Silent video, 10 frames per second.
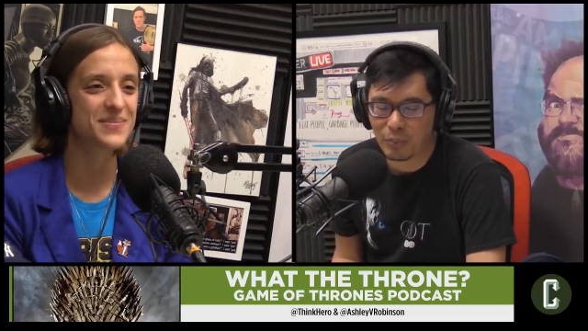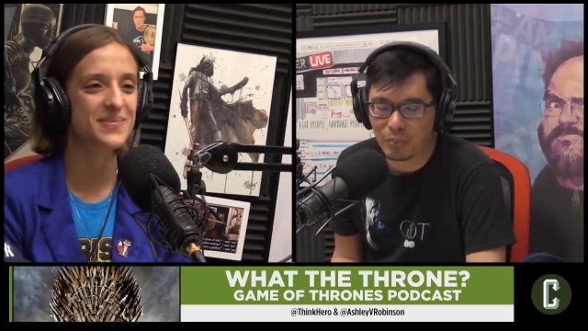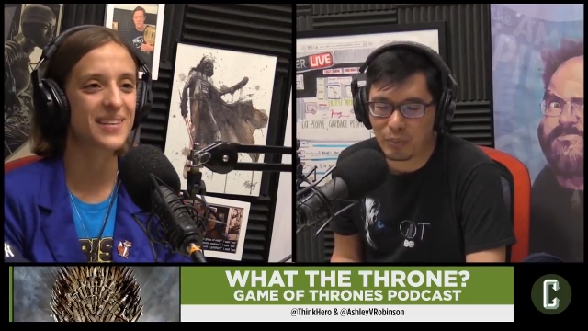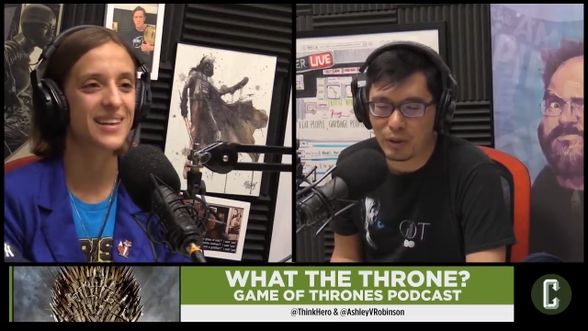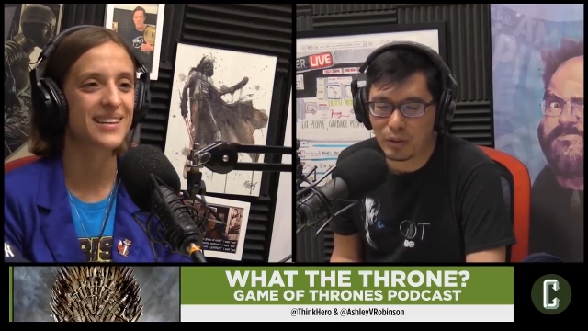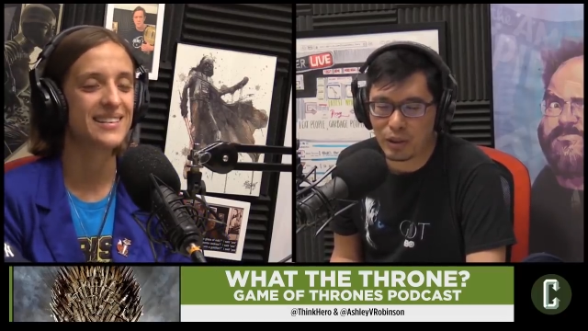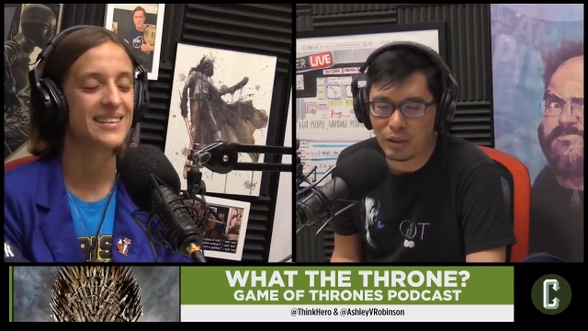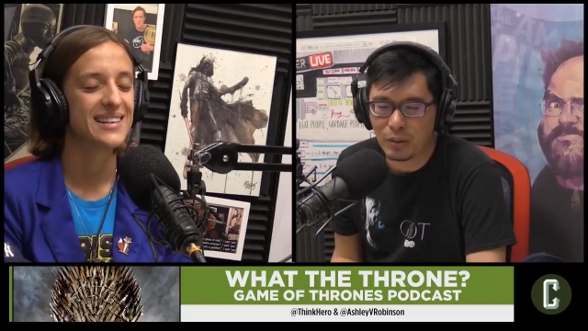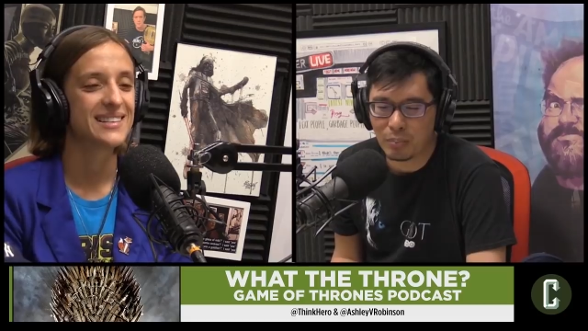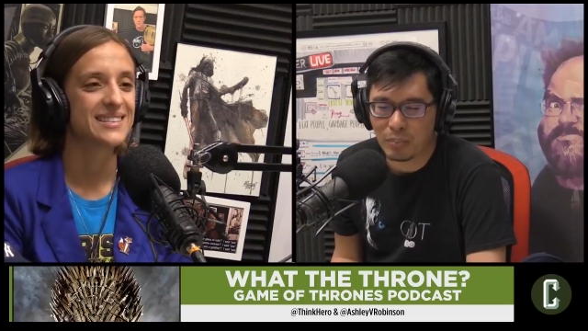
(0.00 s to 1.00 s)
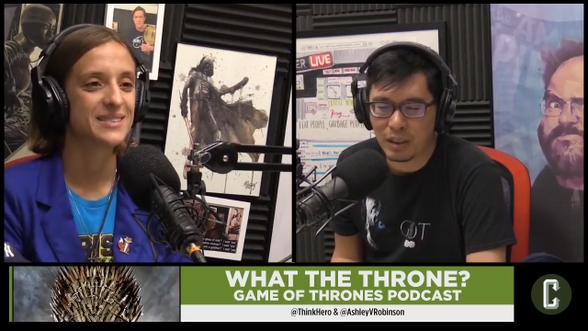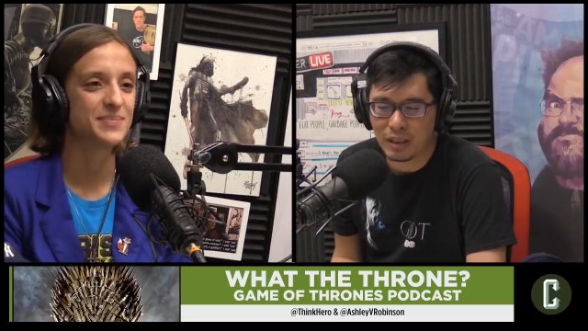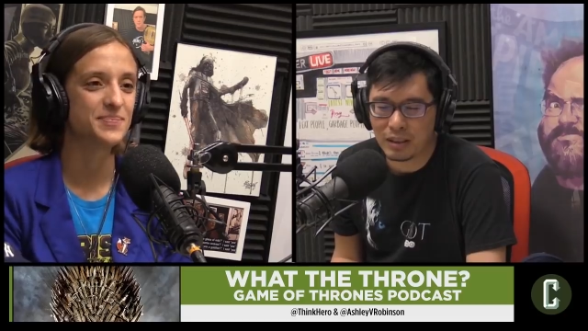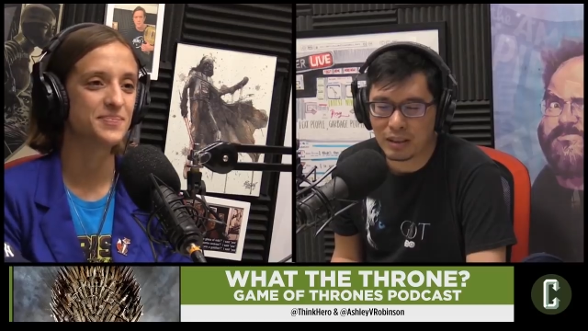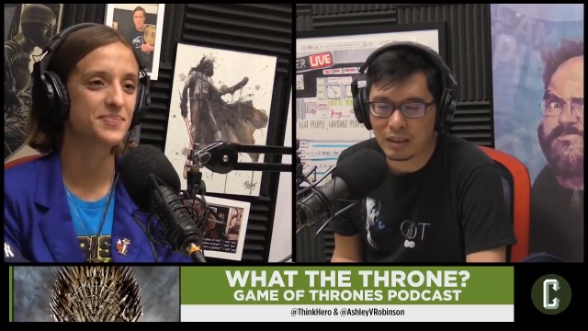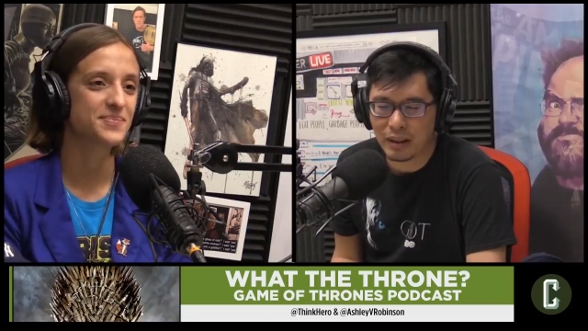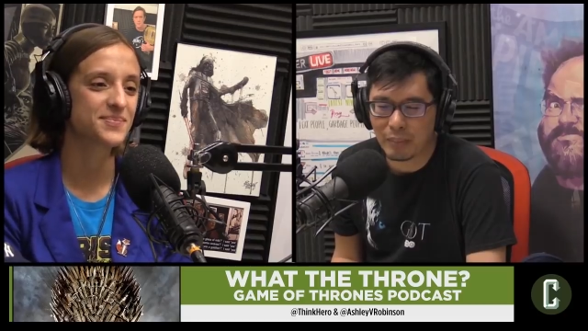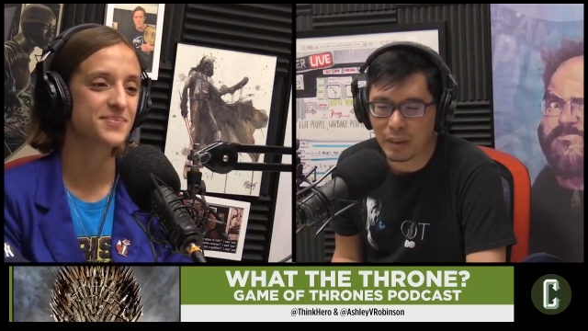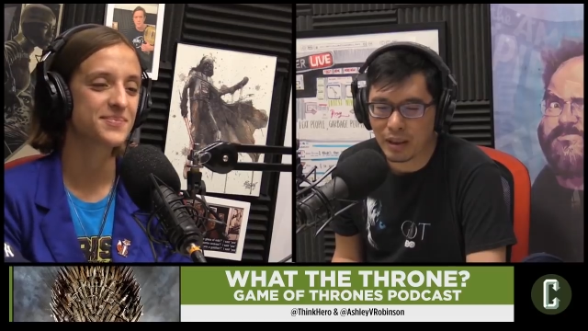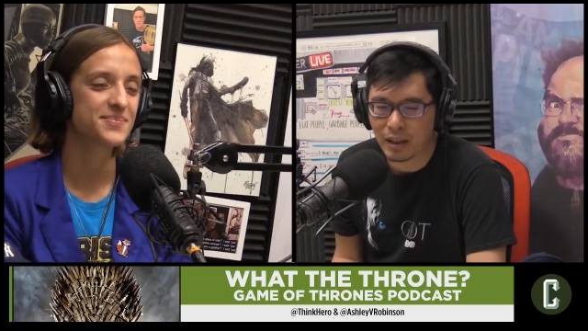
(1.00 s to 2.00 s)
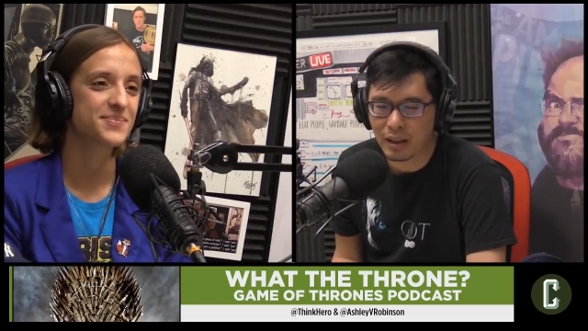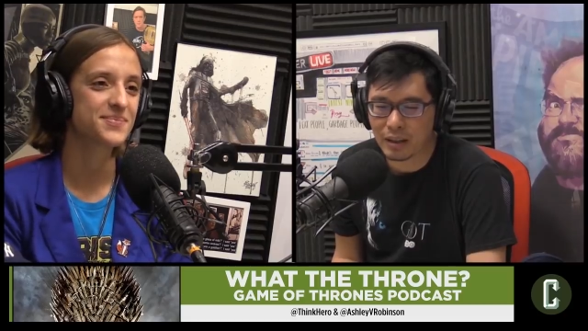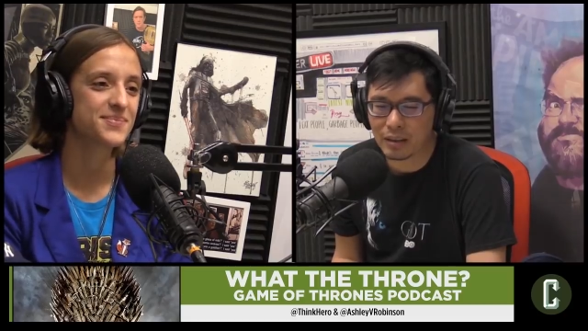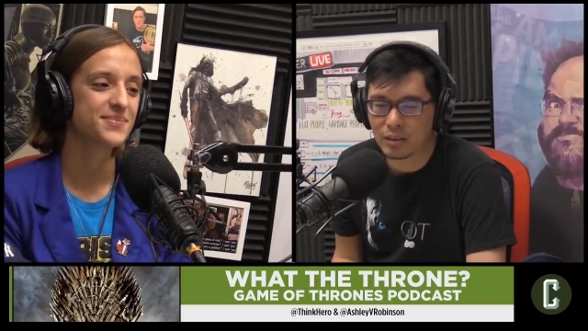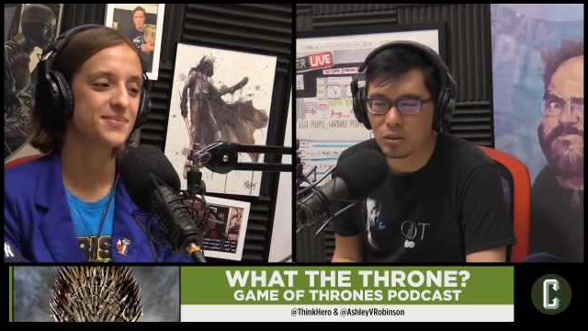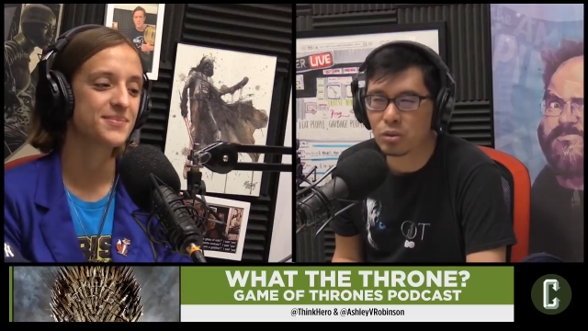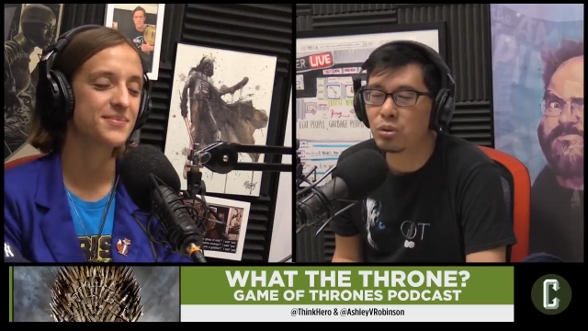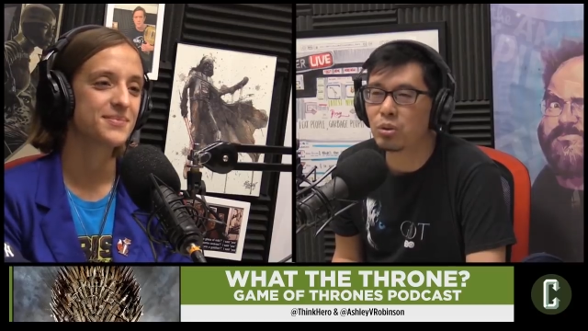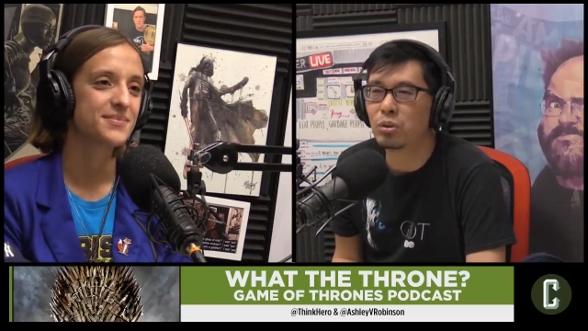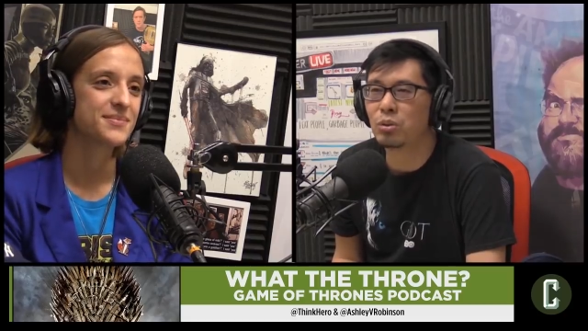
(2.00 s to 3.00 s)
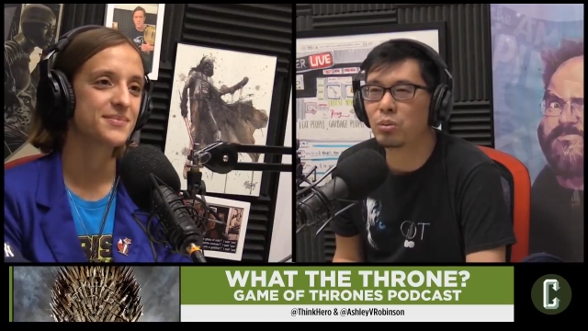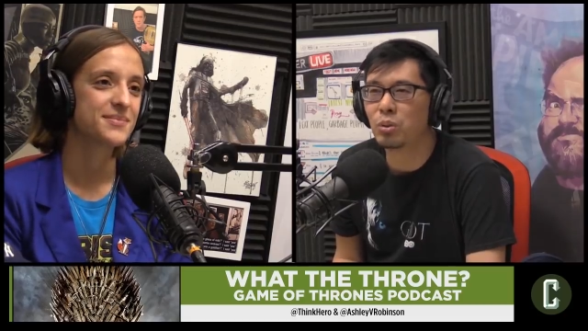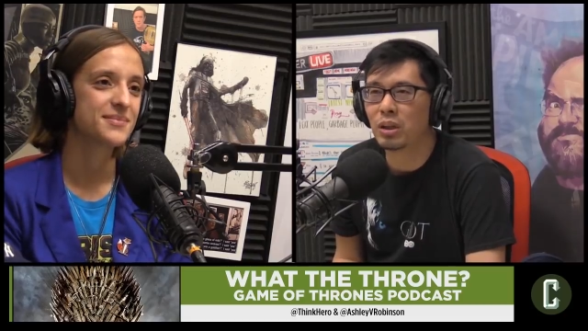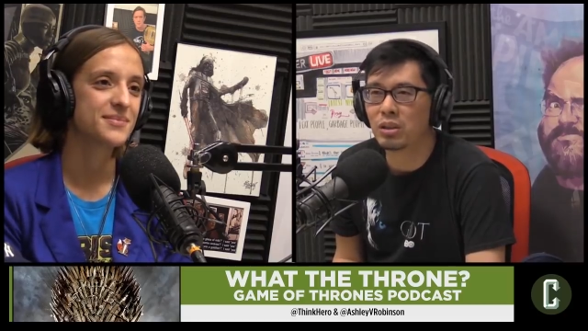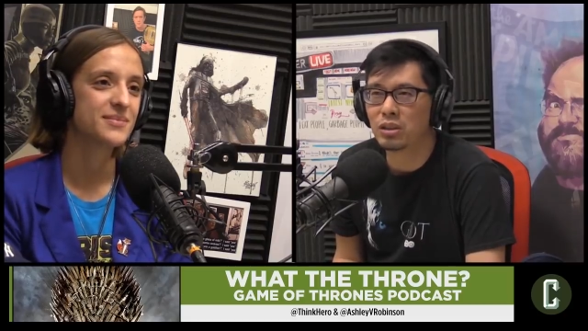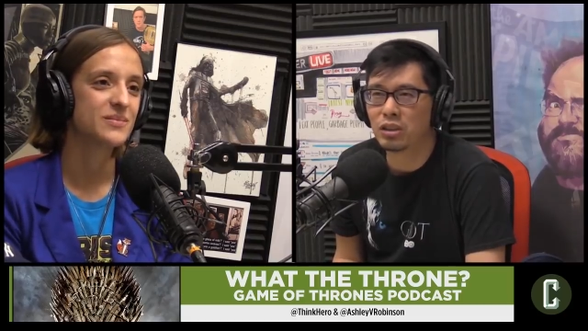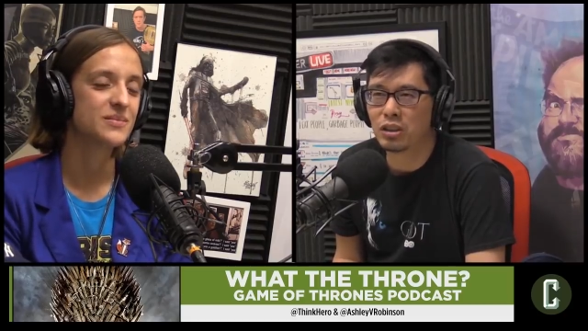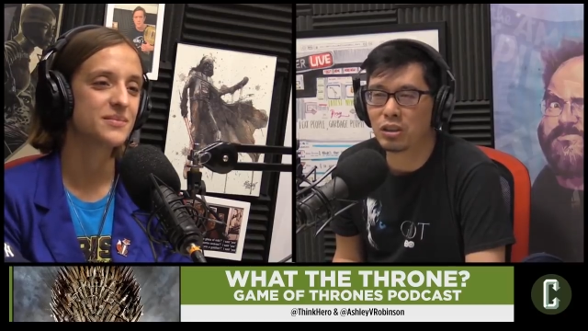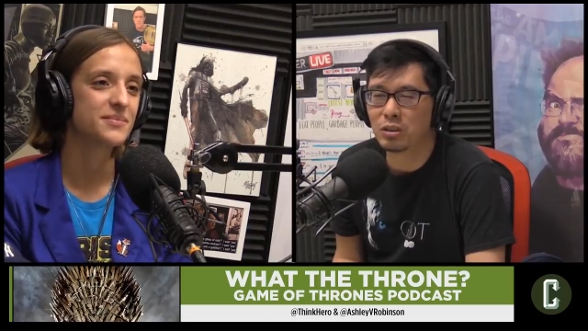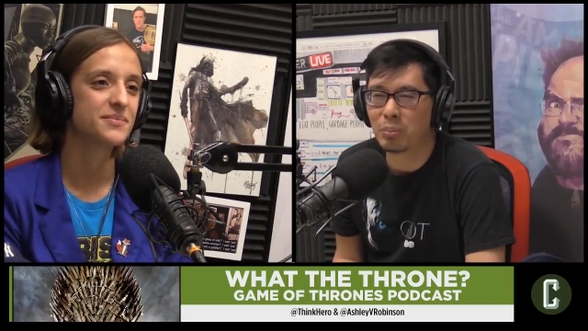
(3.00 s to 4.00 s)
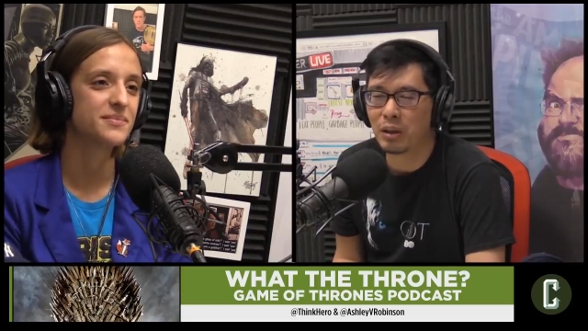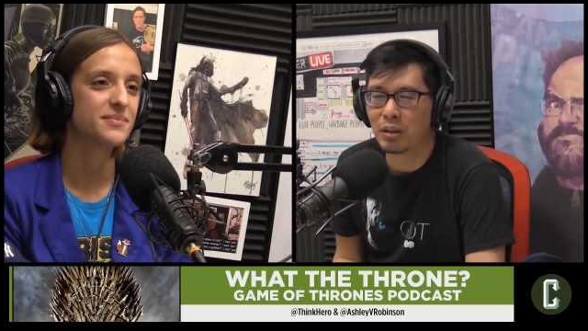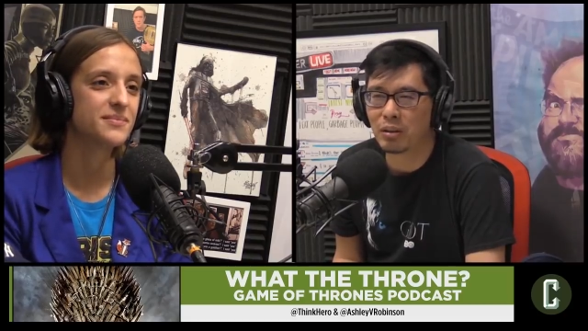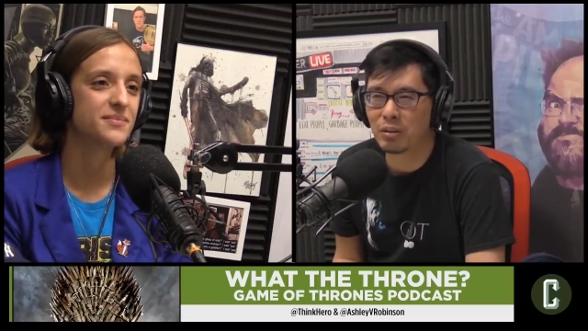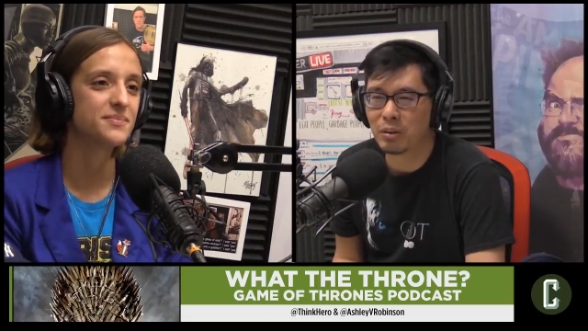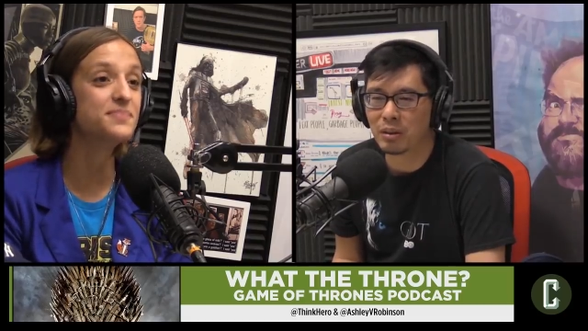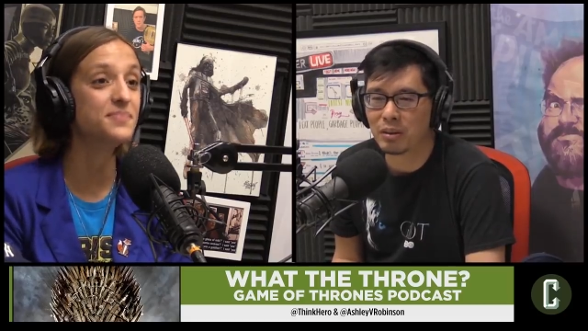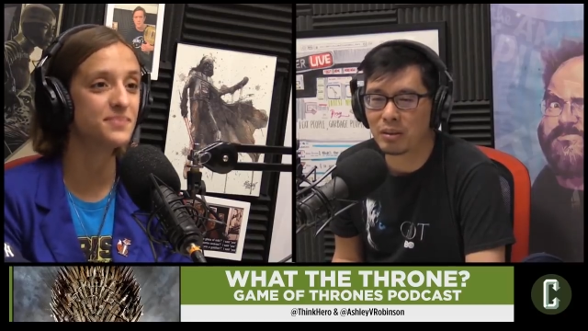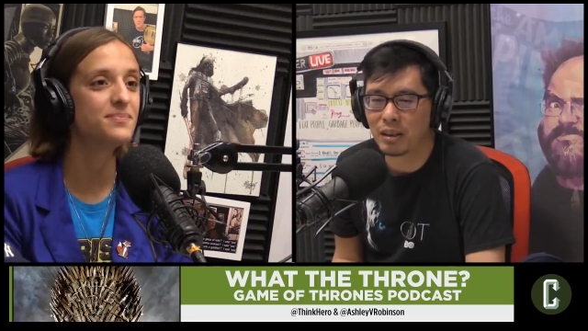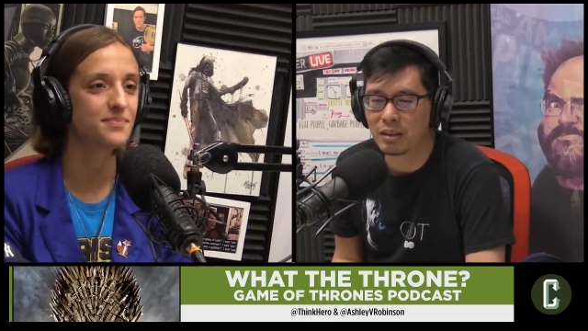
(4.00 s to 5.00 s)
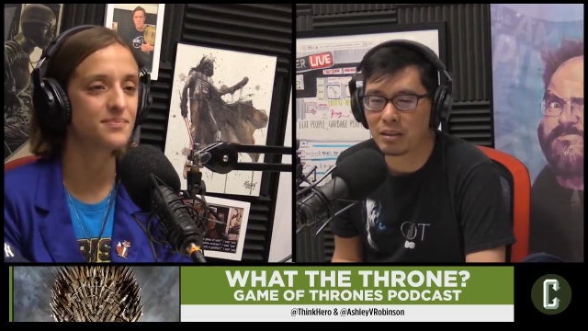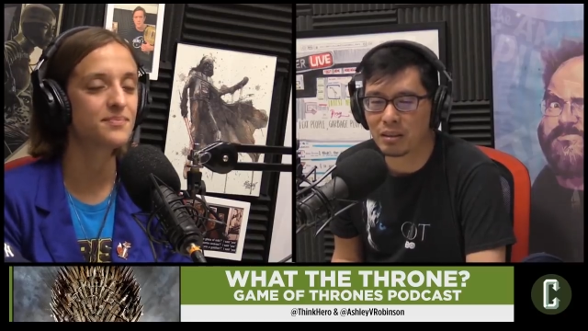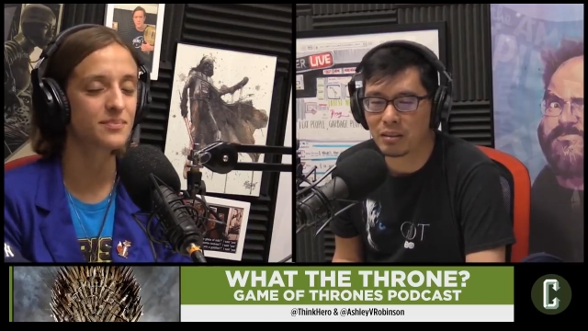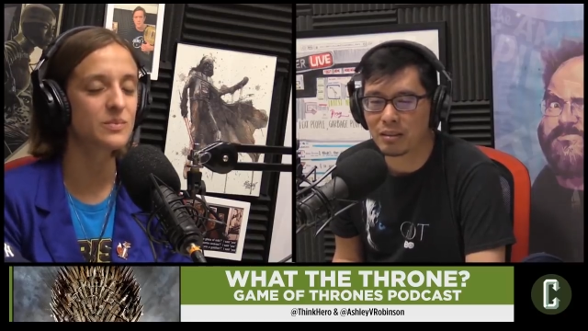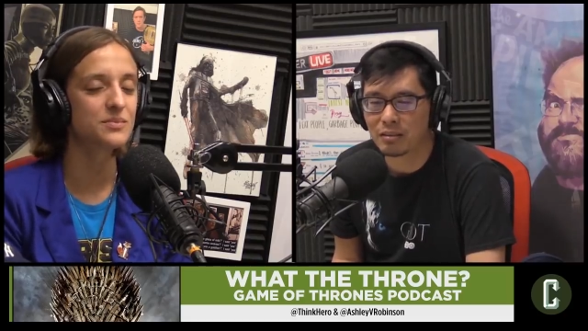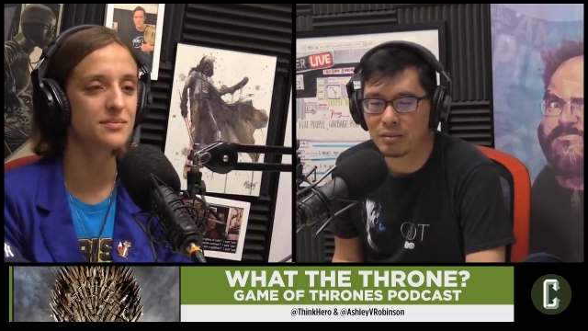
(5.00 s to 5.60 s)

Speaker 1: you you can be empathetic to what she's been through, and mm -hmm. yes, and